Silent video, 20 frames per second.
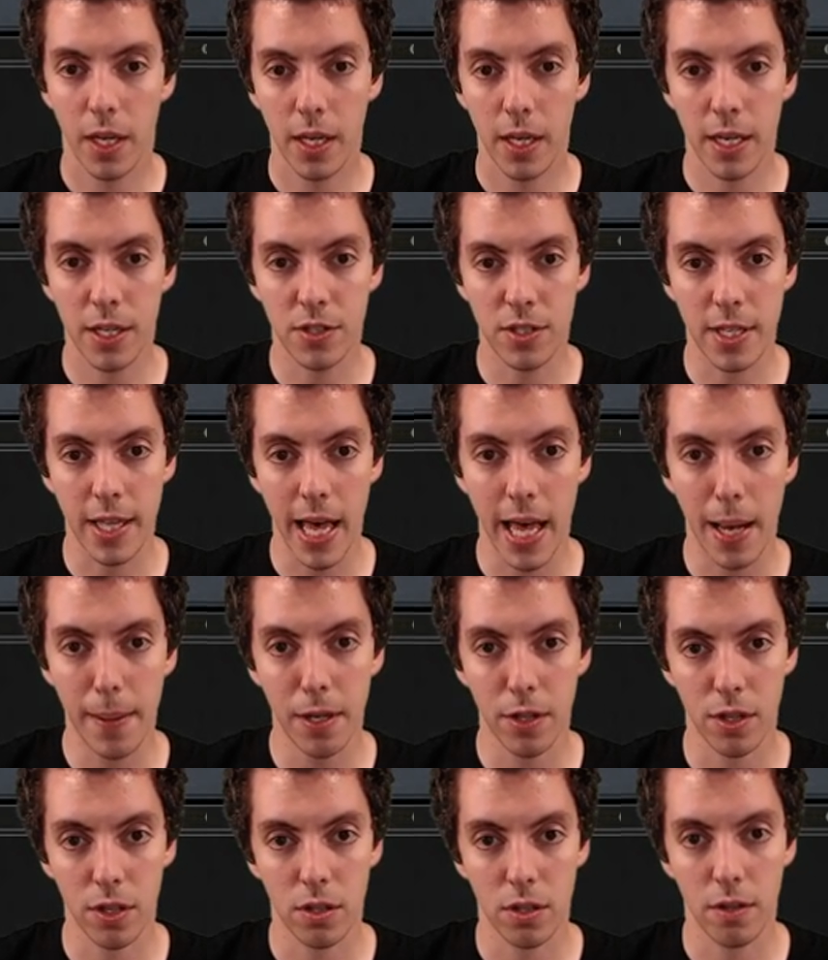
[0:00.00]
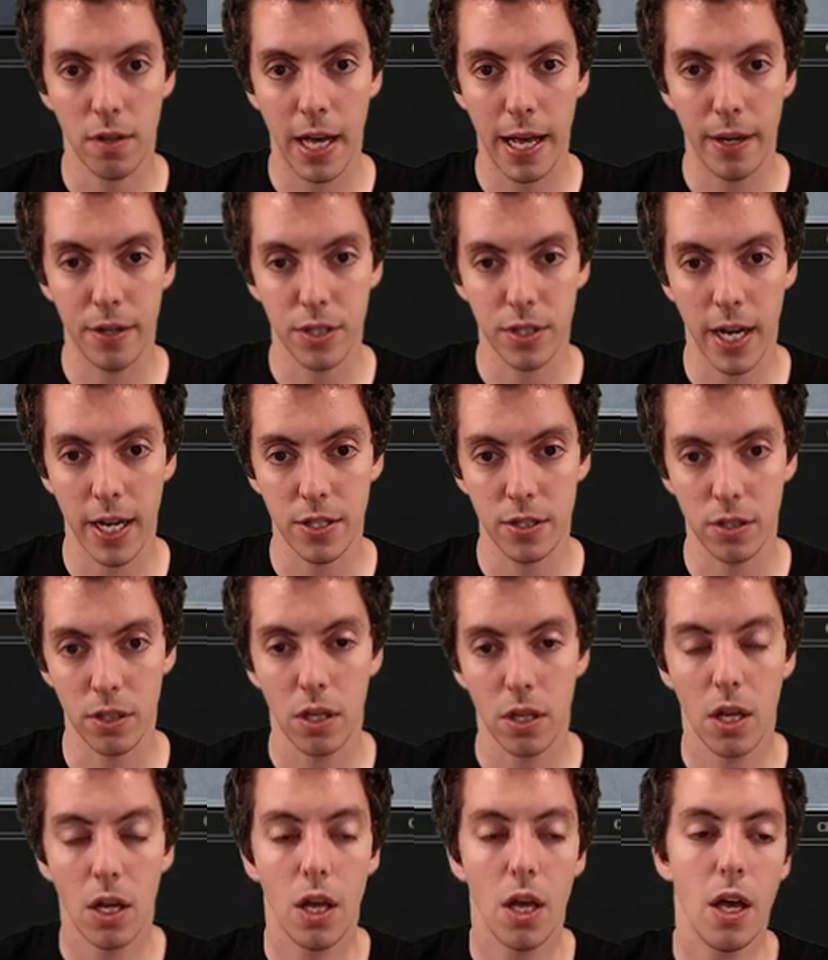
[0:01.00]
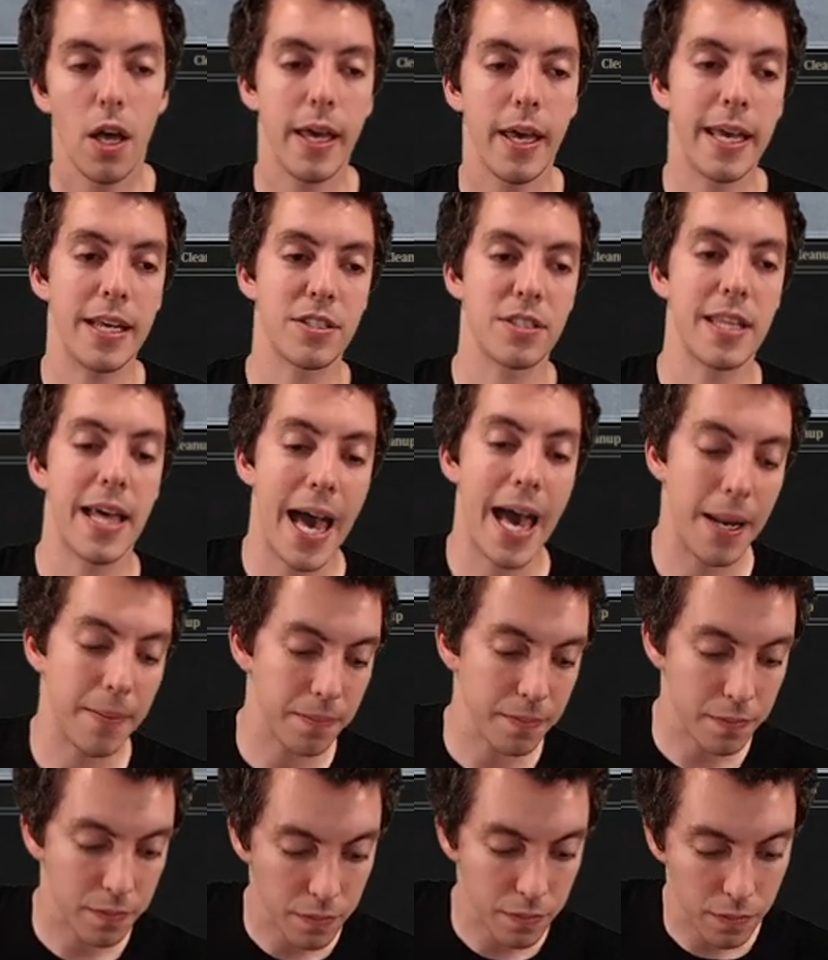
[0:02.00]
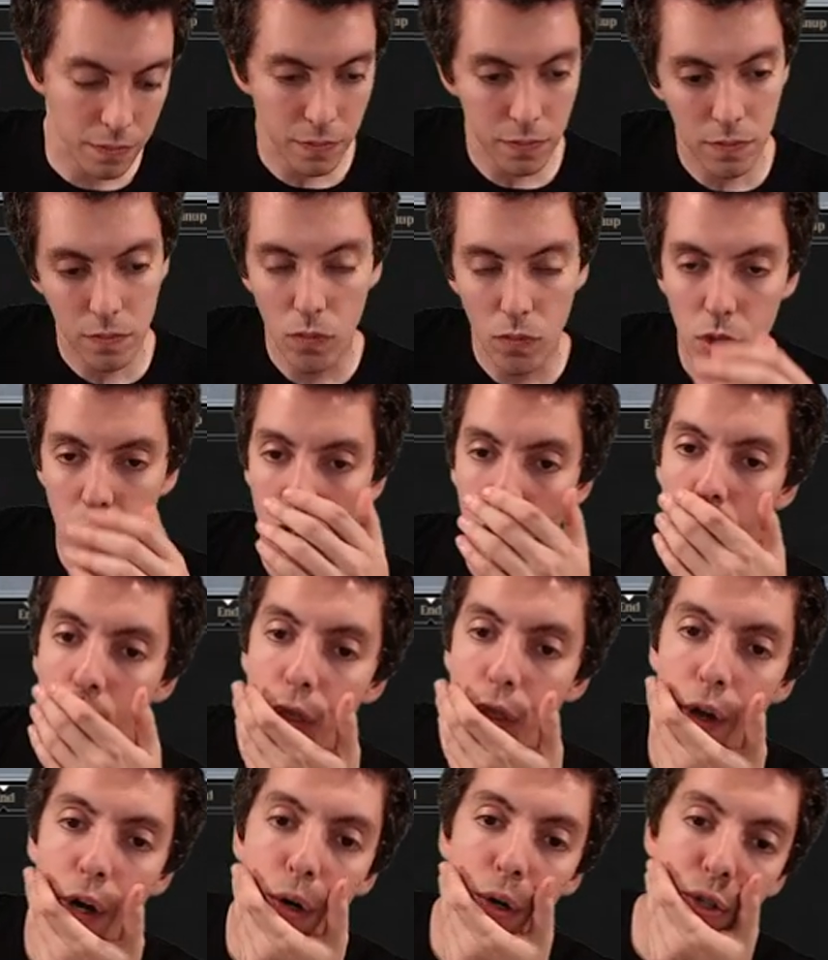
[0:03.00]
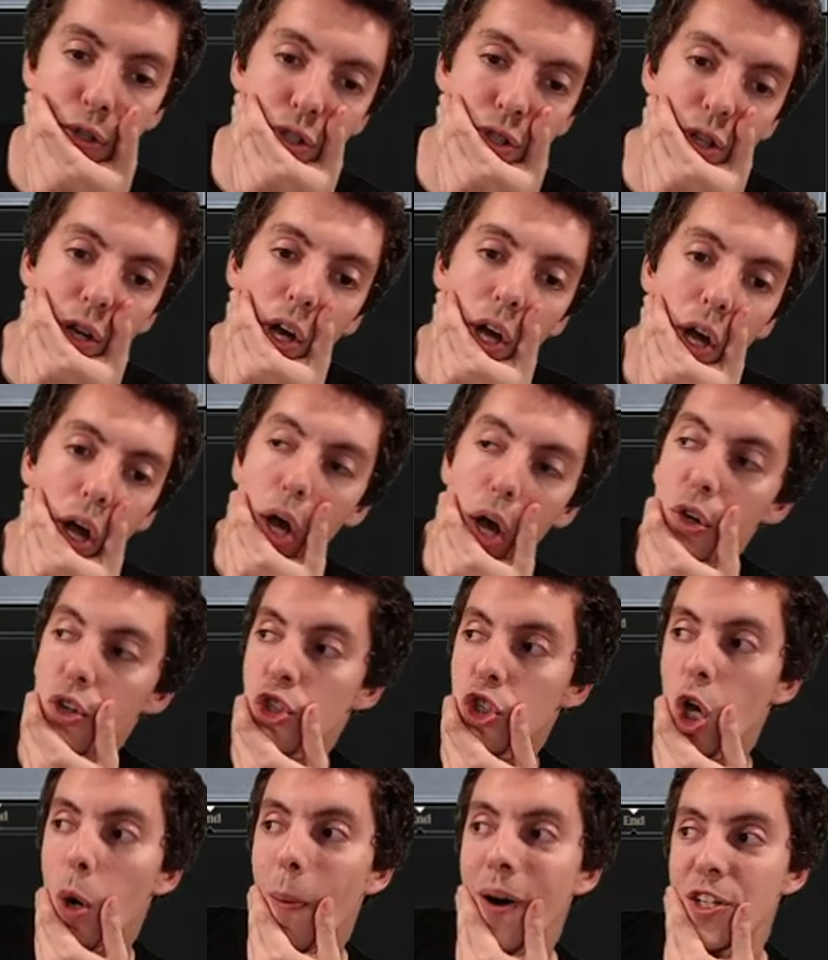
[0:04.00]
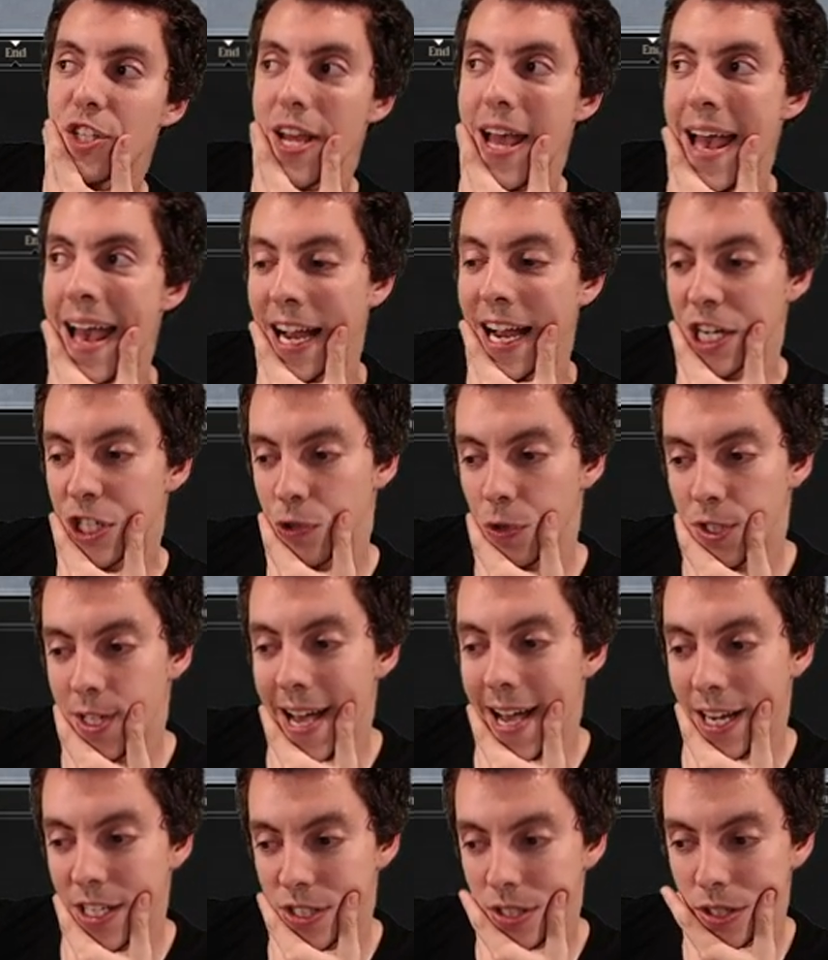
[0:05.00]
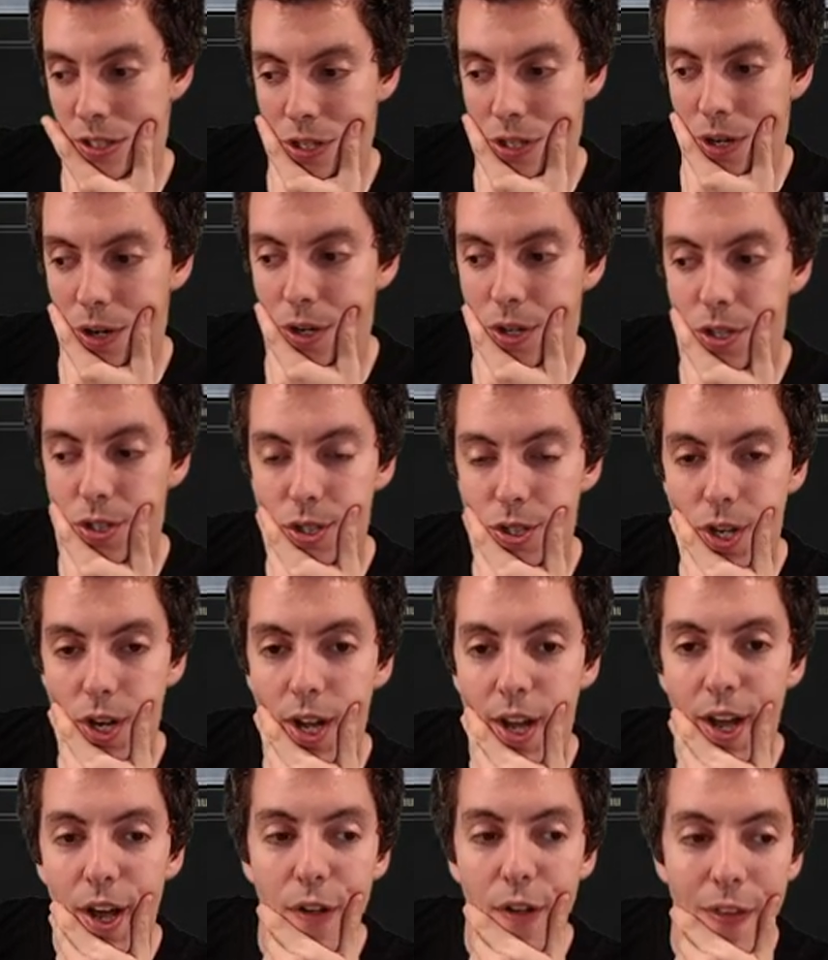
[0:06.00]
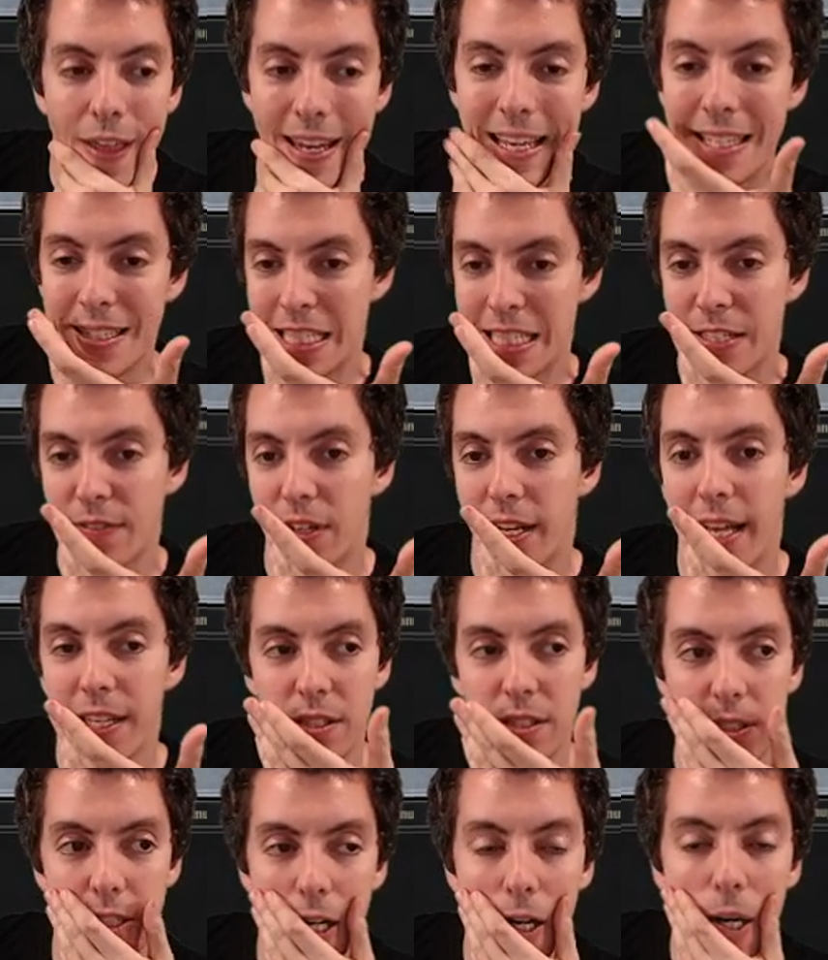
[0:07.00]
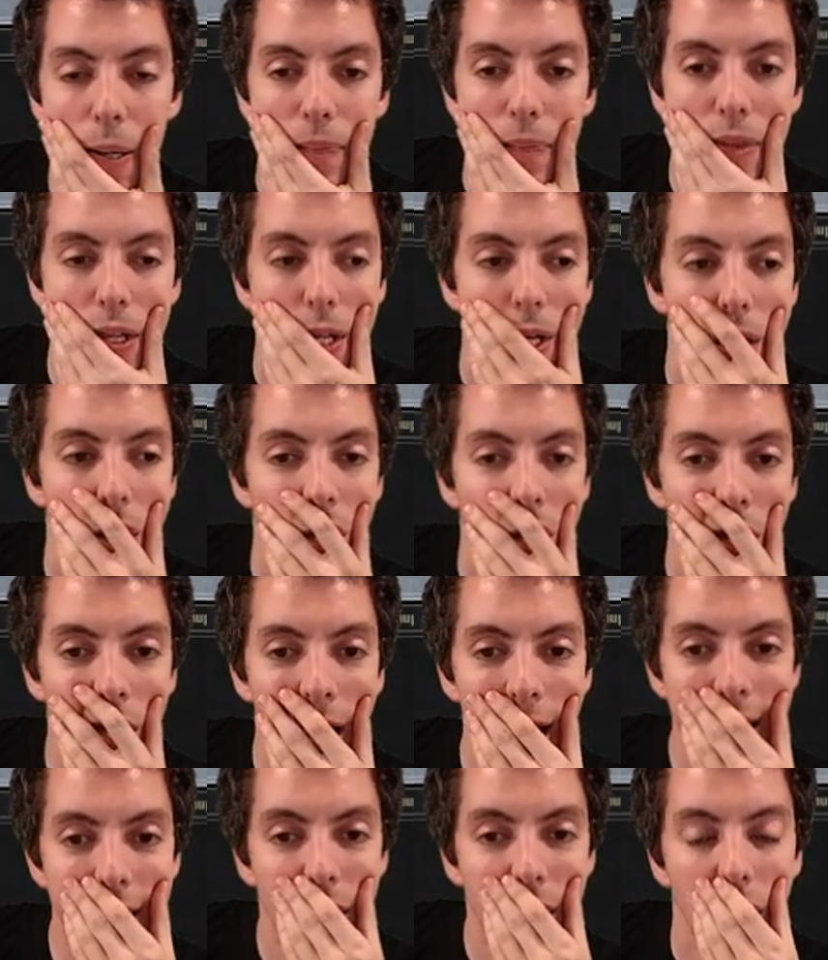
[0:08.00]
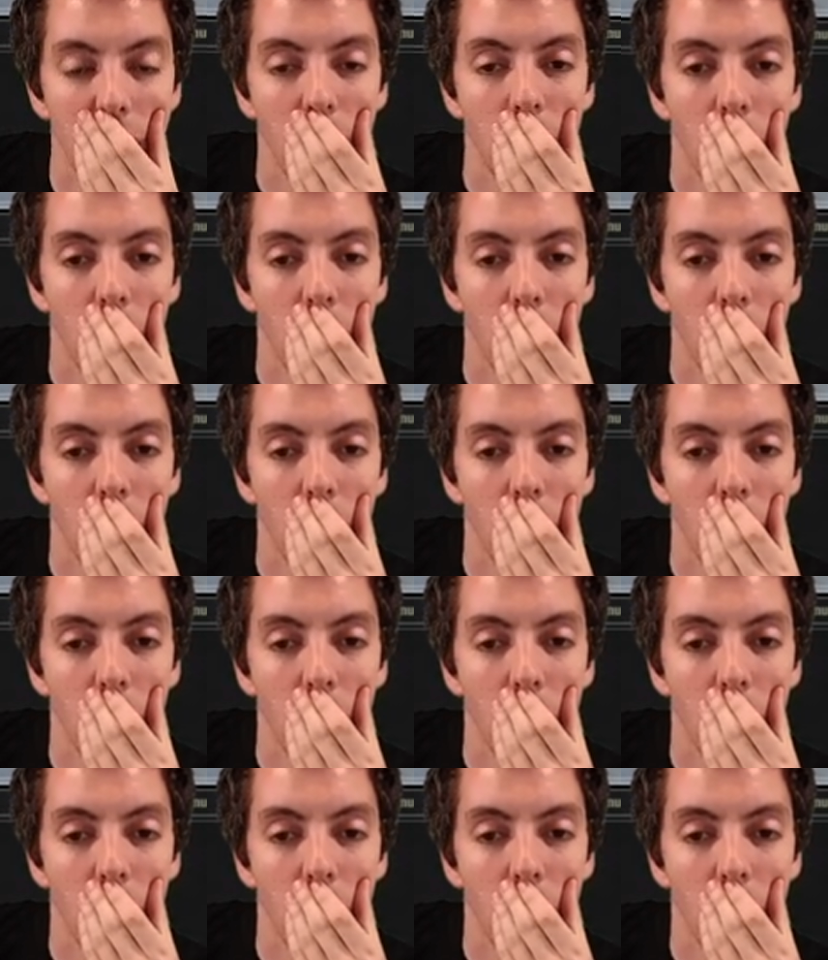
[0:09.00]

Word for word: is that I, to, I was isolate is that there's so much extra text on cards that isn't even necessary. Like